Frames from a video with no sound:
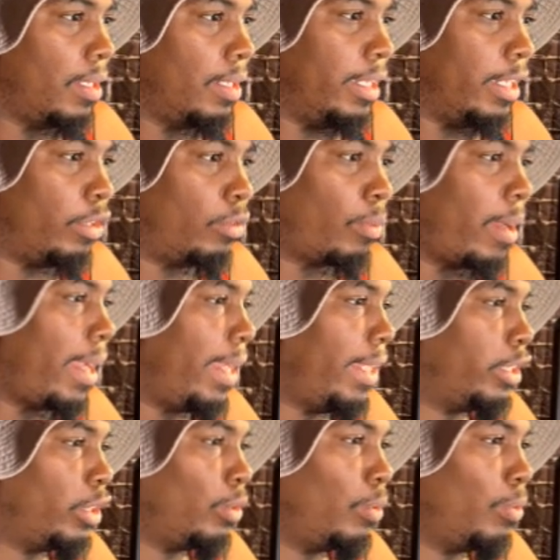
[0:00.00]

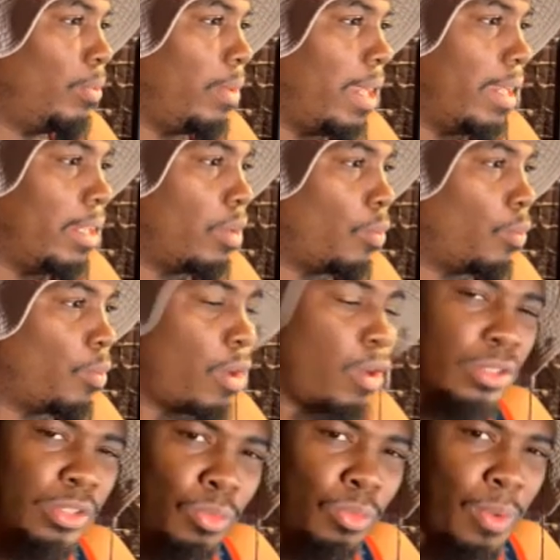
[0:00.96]
degrade you in the
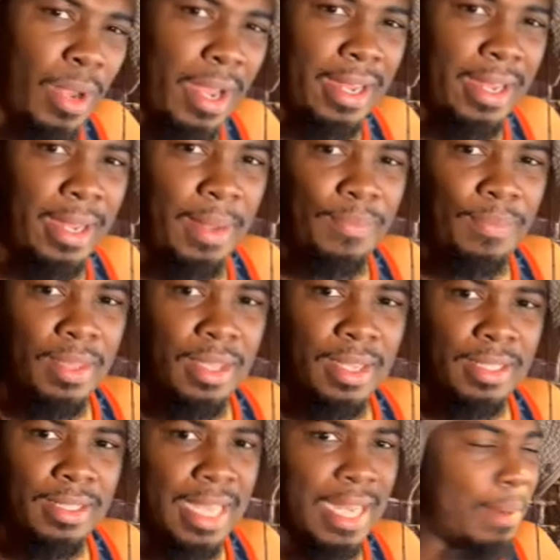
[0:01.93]
worst way
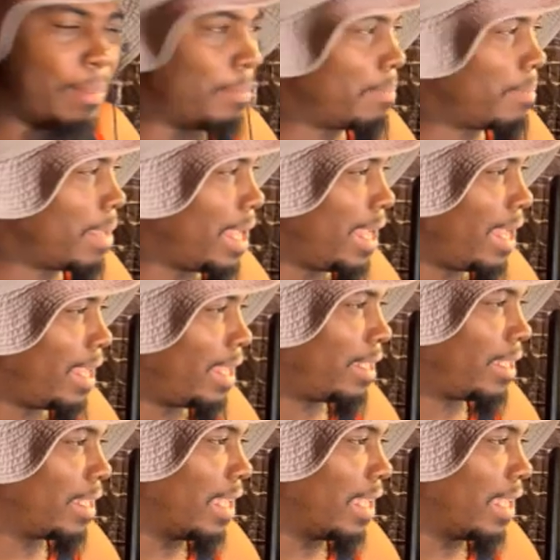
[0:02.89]
that a man